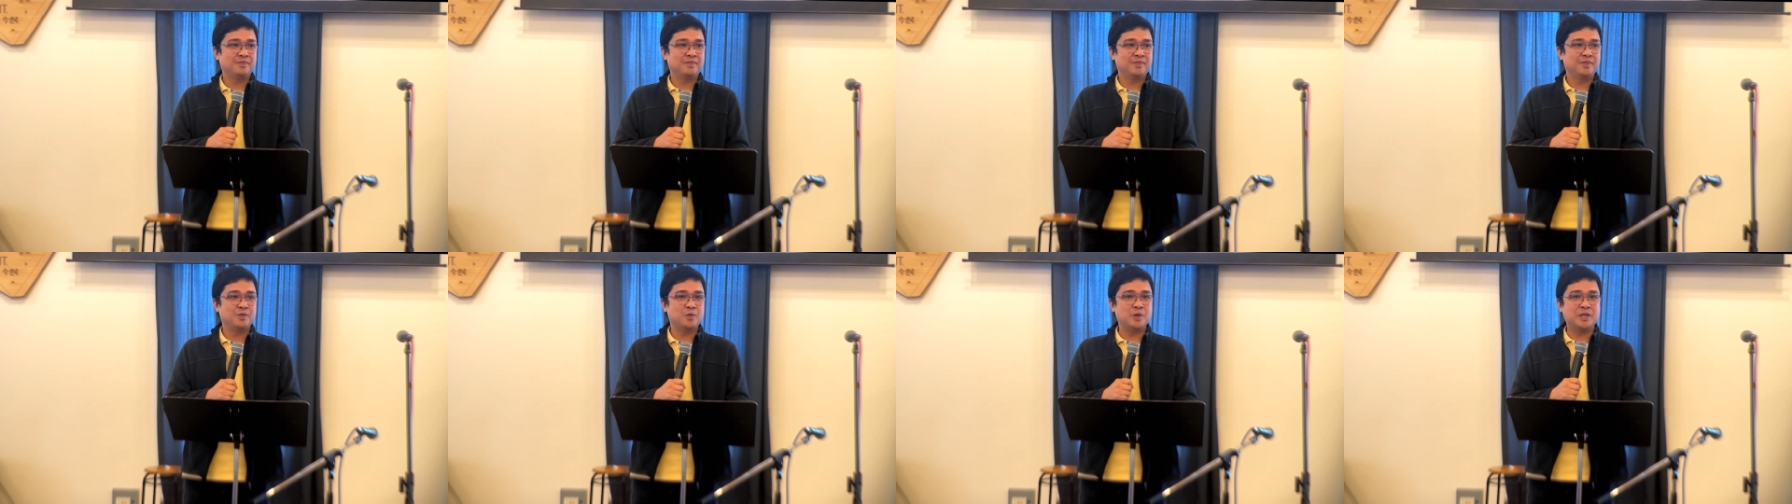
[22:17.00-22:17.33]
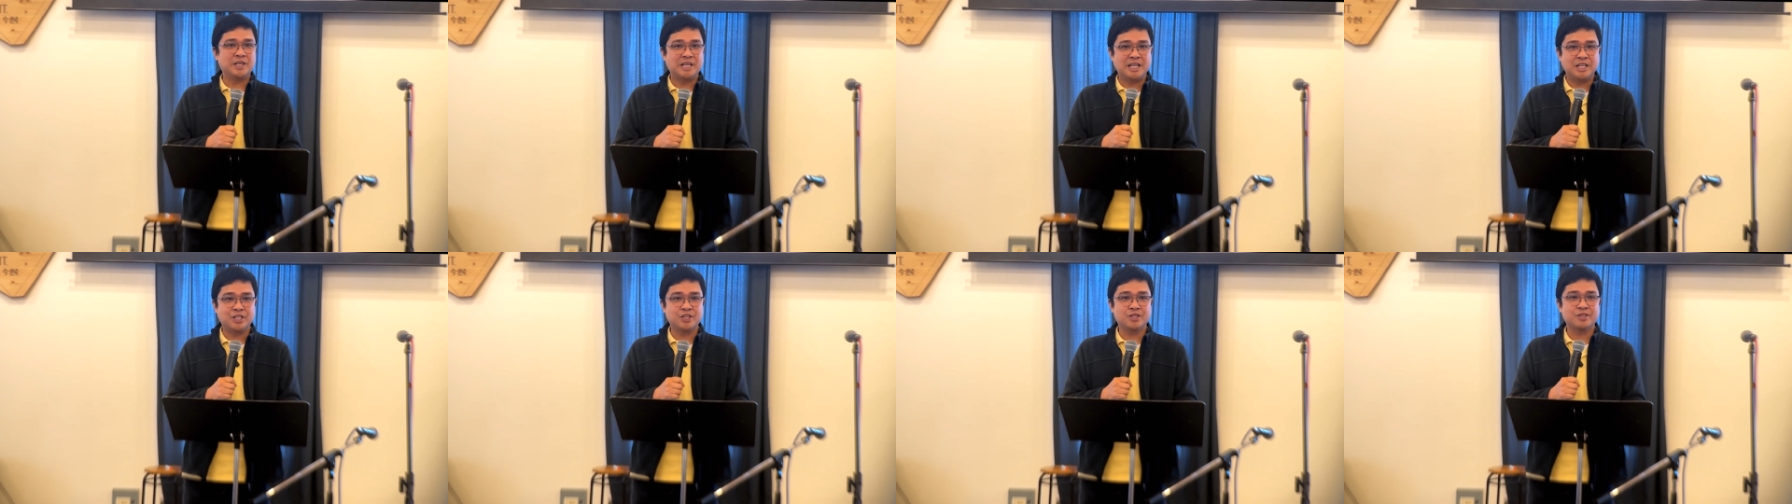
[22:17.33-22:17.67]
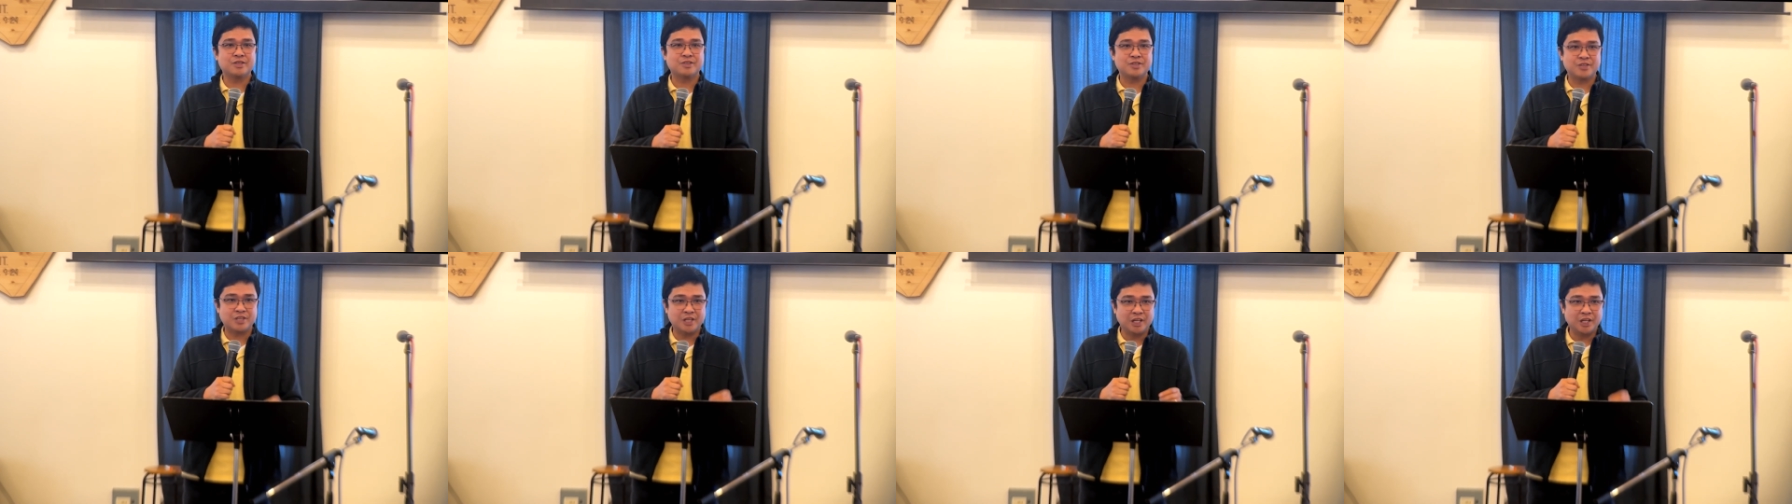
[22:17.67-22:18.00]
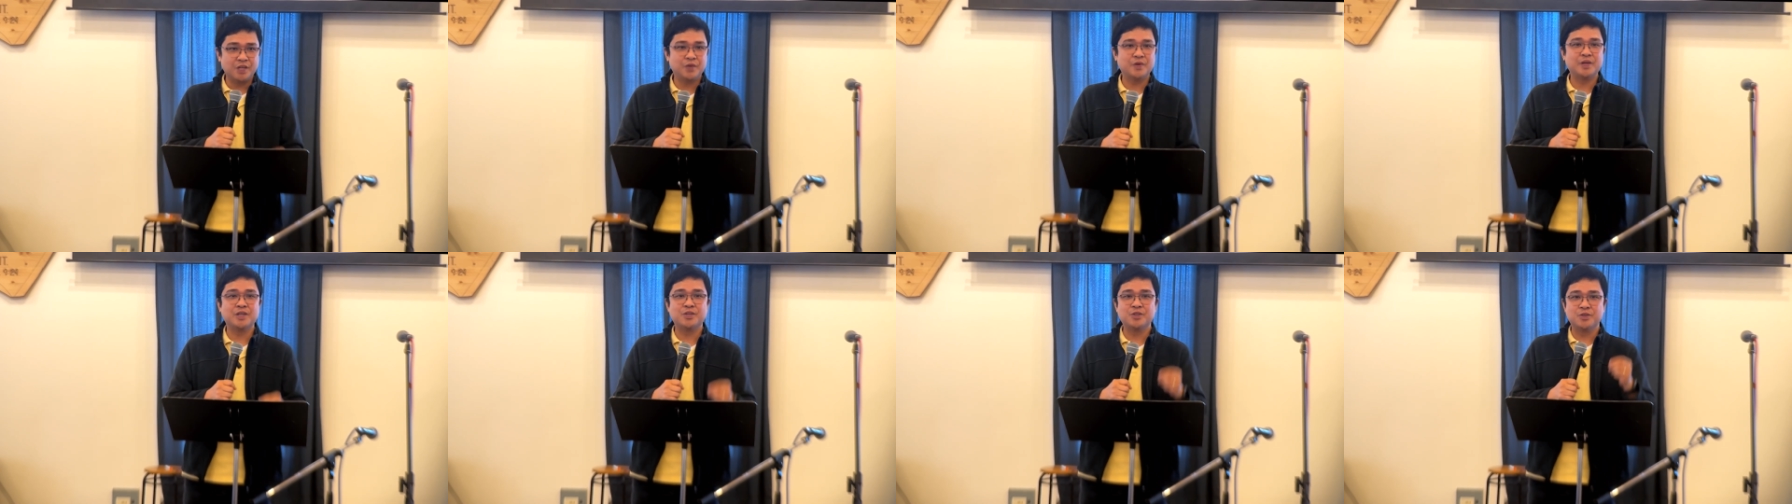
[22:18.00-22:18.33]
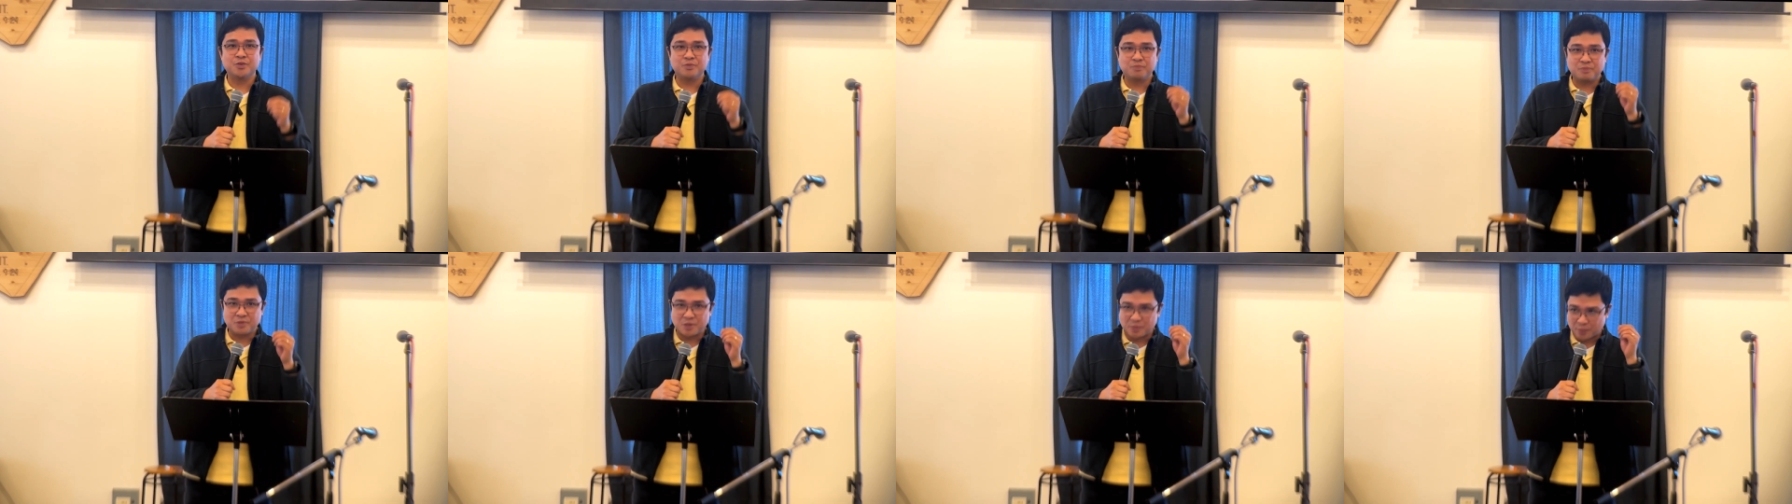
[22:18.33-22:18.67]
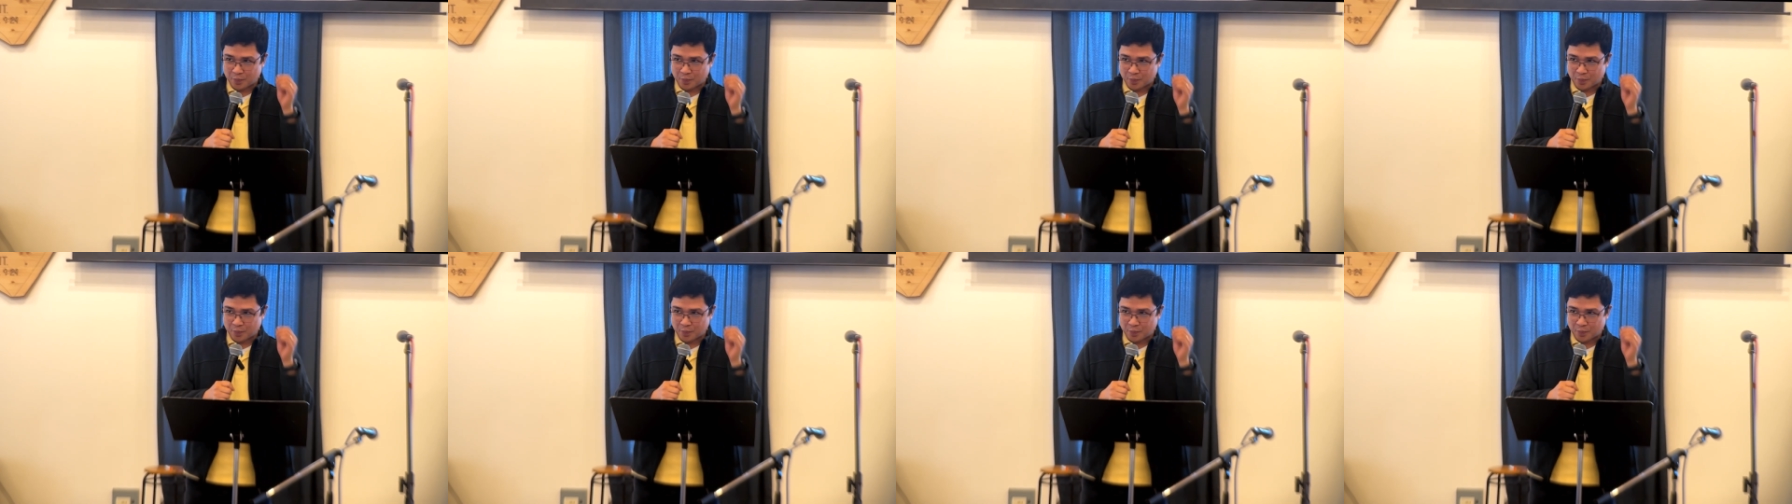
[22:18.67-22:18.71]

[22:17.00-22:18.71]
We teach children to, to